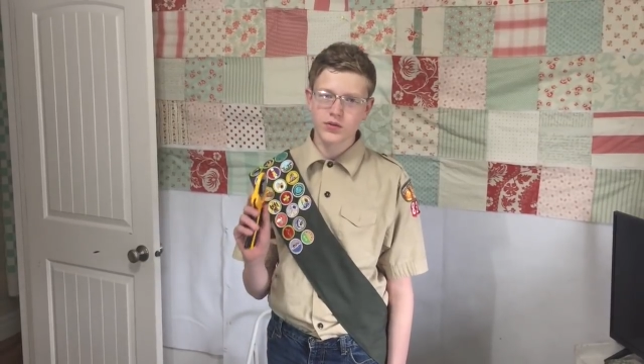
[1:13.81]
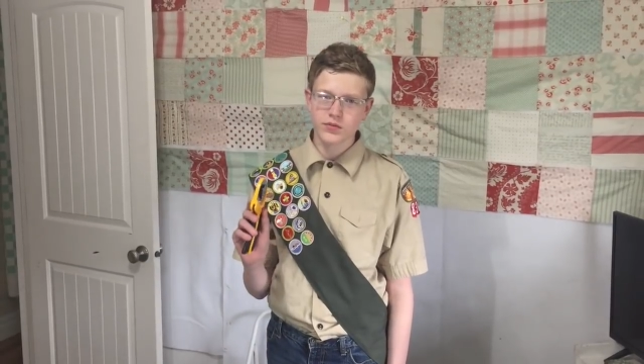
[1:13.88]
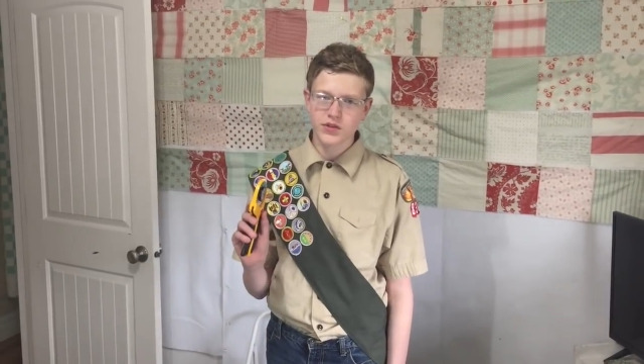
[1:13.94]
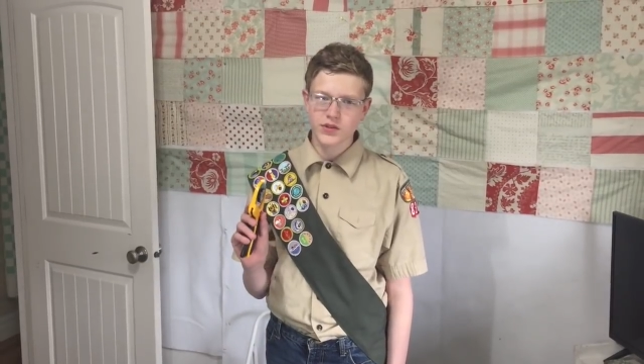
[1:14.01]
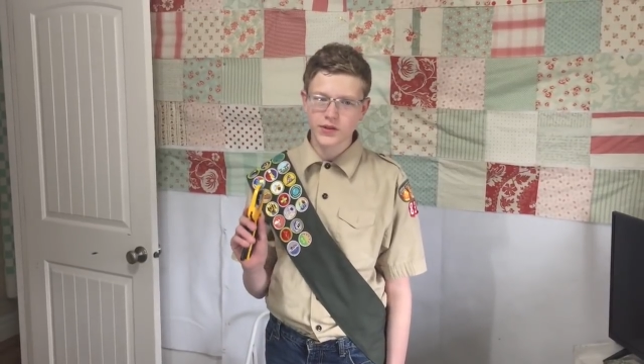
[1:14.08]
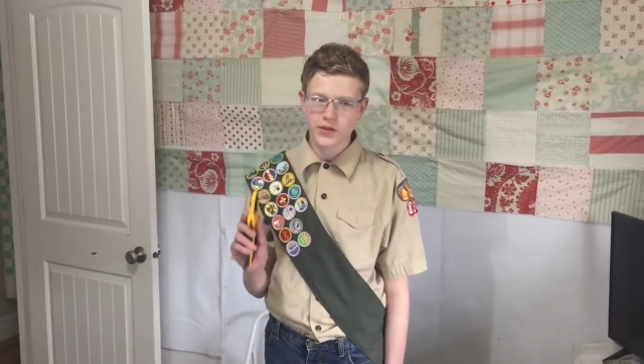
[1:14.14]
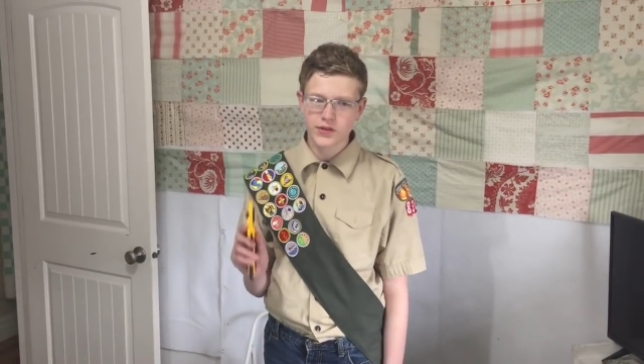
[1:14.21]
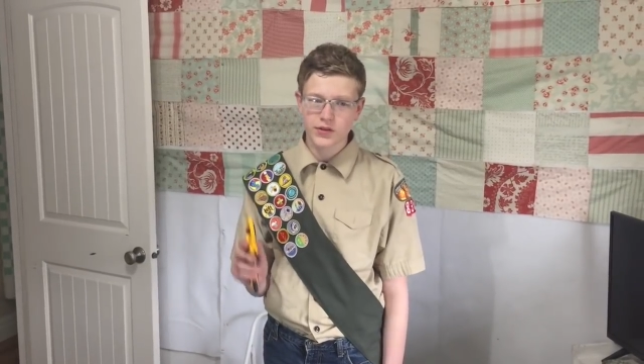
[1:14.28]

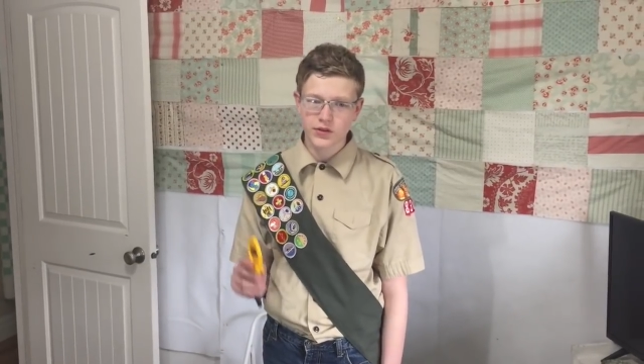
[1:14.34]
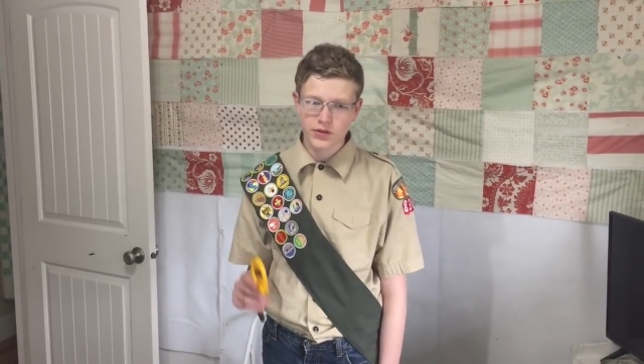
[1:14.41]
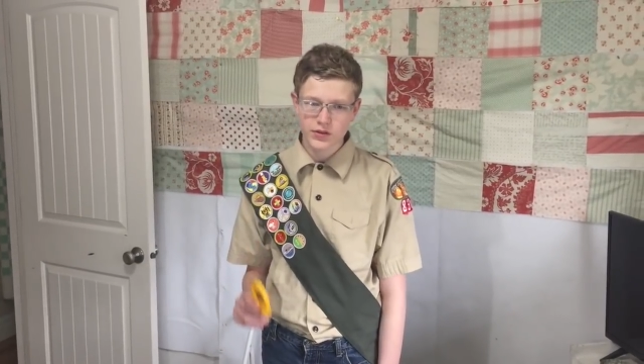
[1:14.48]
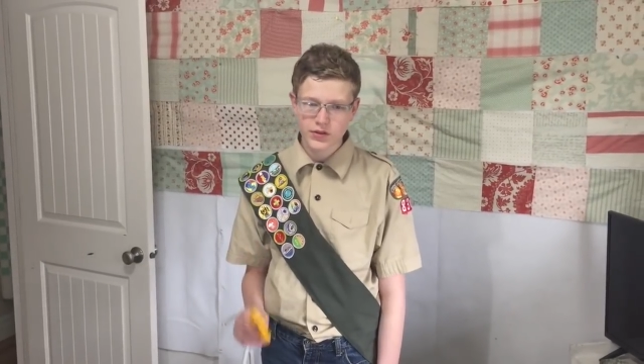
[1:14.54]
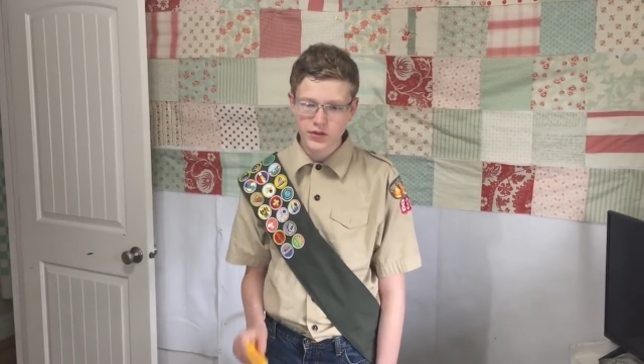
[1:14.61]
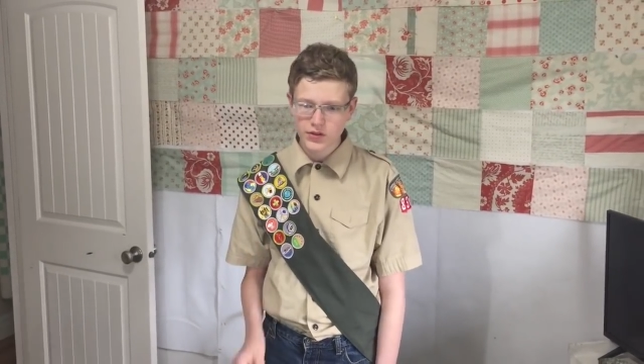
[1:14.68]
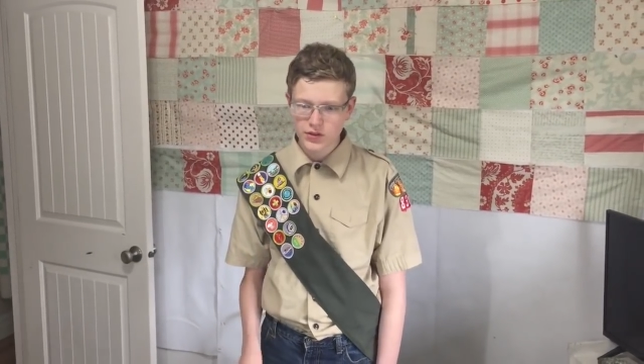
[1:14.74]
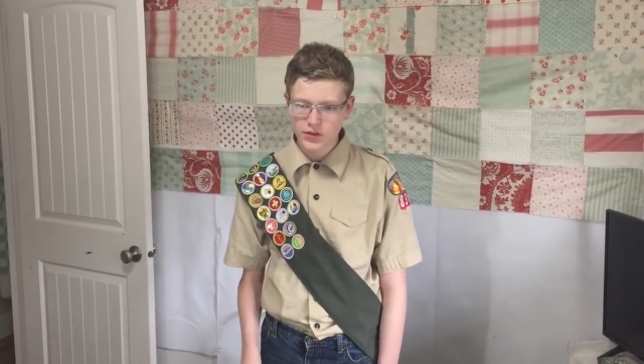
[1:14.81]

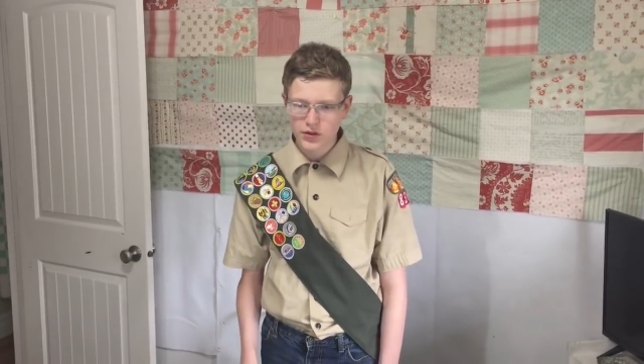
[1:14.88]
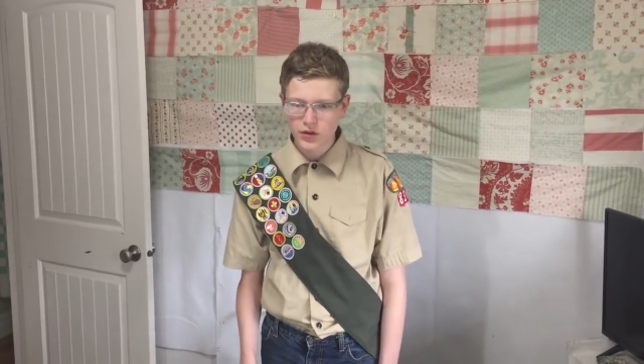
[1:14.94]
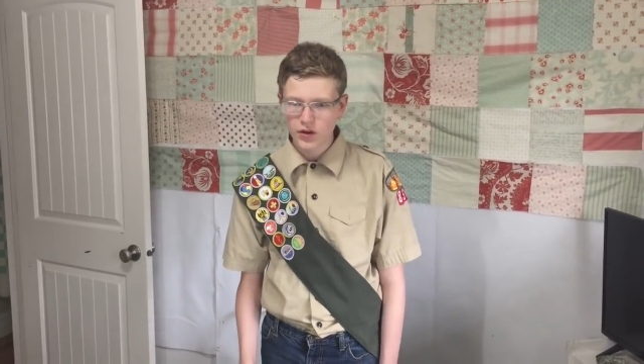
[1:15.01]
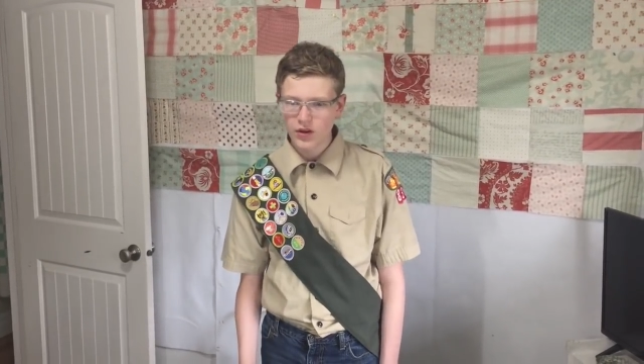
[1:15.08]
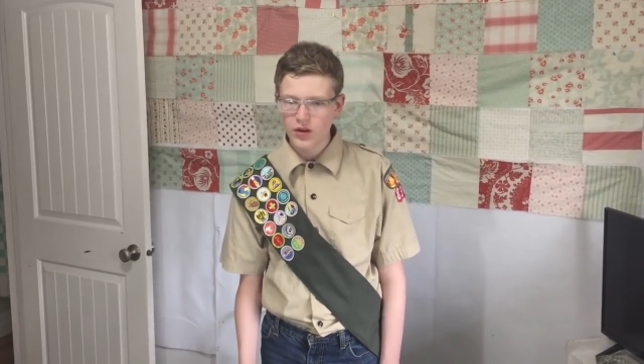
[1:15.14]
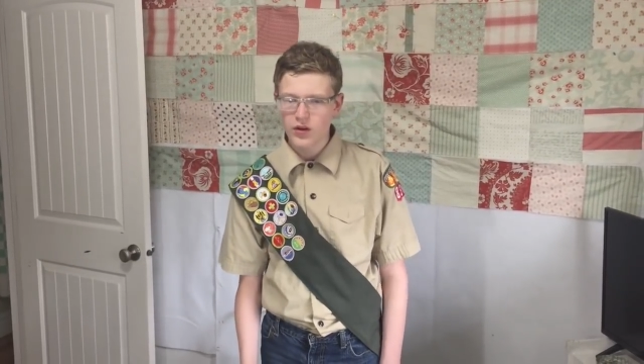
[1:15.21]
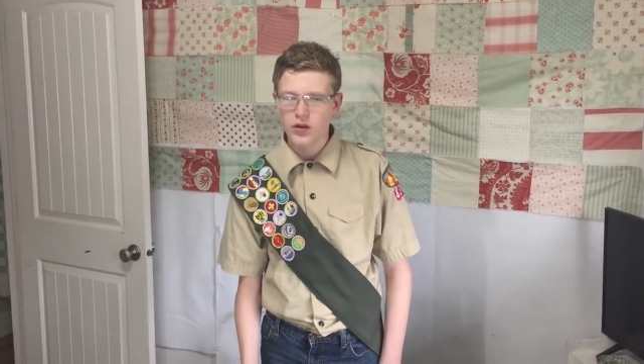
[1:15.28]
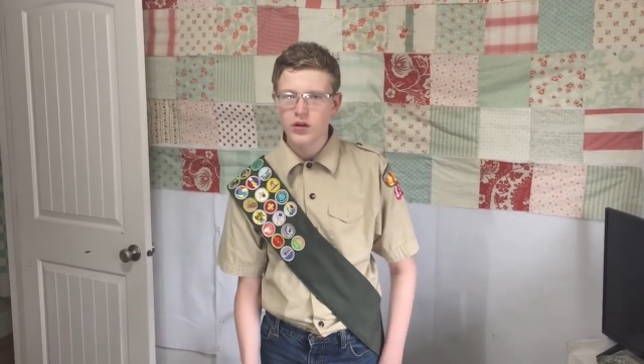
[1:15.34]
scissors,
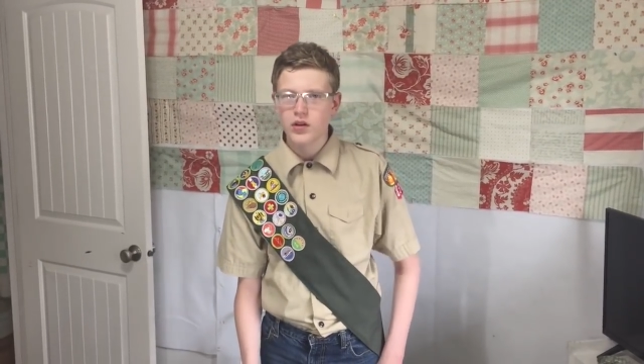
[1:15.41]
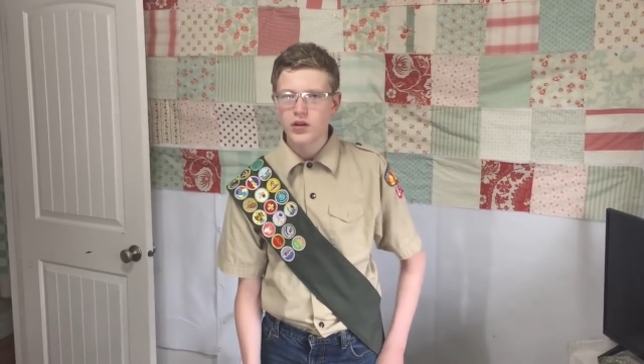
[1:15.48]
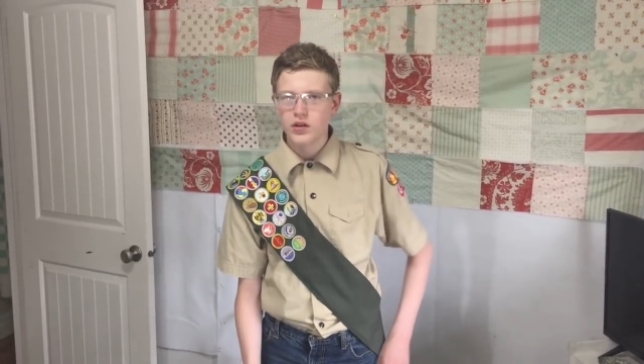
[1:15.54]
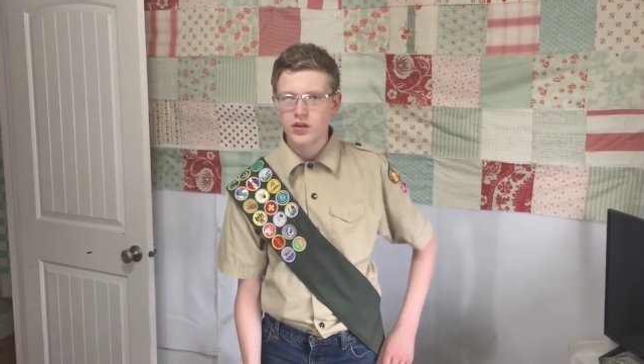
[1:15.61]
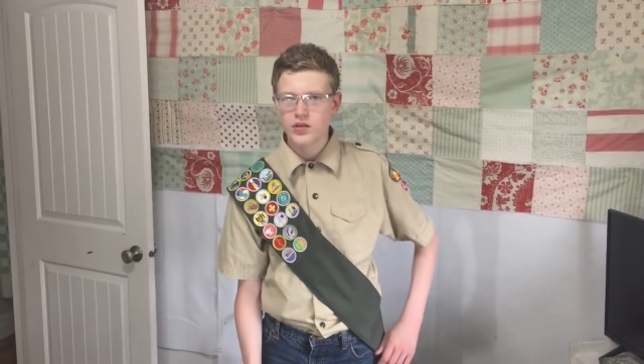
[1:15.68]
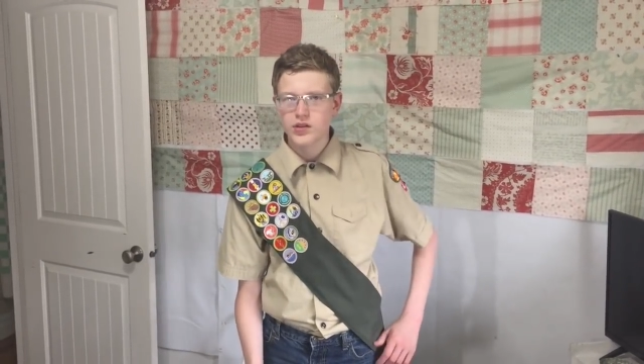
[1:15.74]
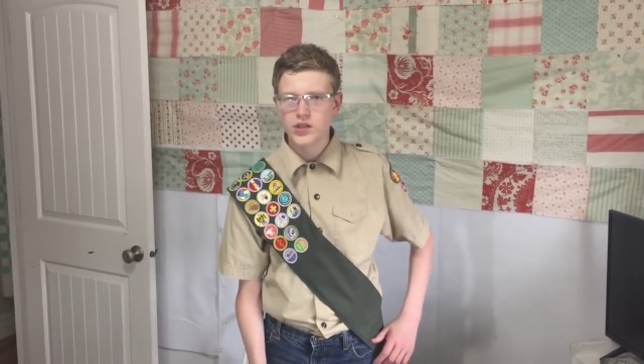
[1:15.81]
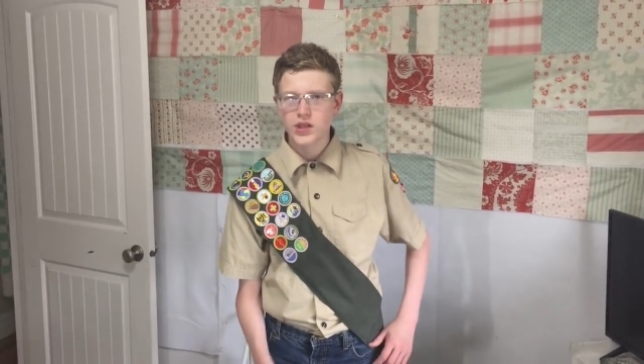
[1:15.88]

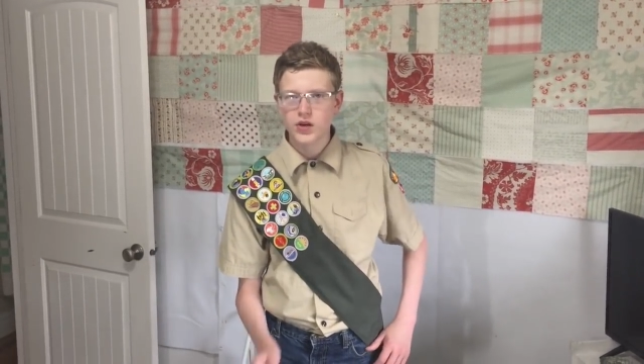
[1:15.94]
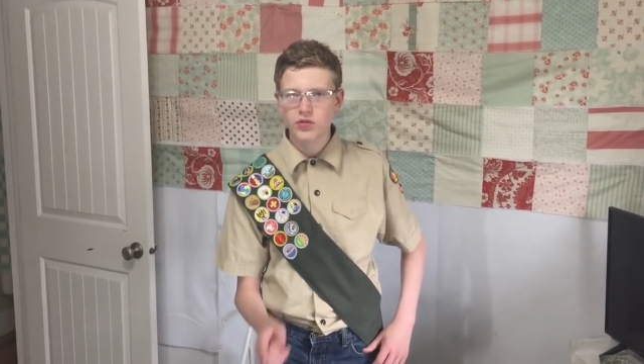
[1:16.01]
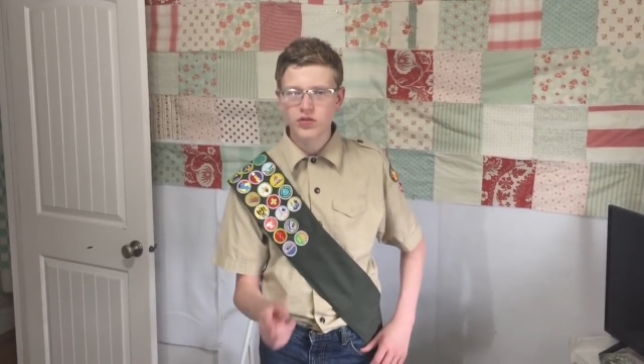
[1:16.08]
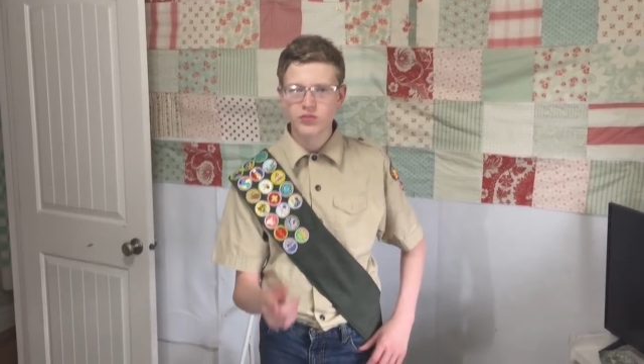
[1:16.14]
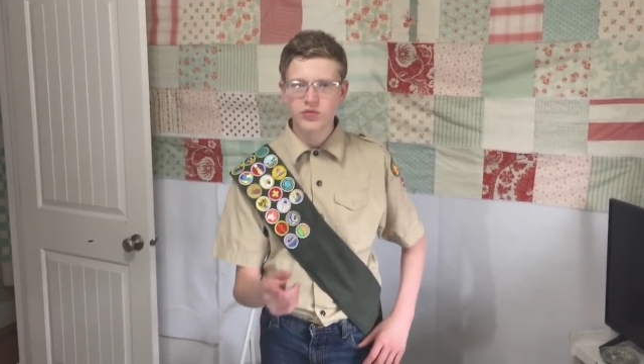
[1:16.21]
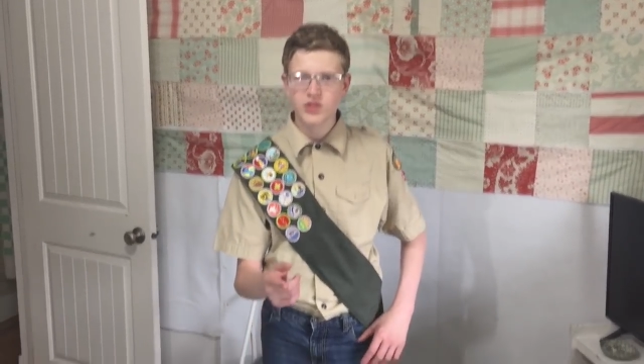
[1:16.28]
a sewing